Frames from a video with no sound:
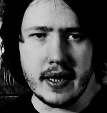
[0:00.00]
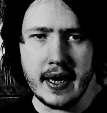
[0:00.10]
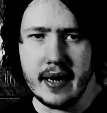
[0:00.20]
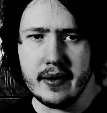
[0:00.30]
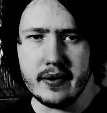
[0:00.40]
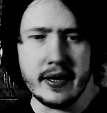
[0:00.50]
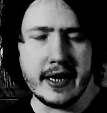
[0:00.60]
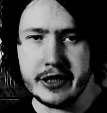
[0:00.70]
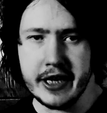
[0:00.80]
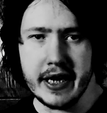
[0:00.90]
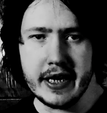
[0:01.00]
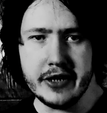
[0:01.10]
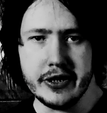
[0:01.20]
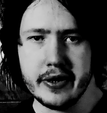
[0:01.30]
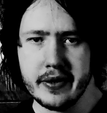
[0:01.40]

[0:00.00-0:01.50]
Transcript: Lon Chaney Jr.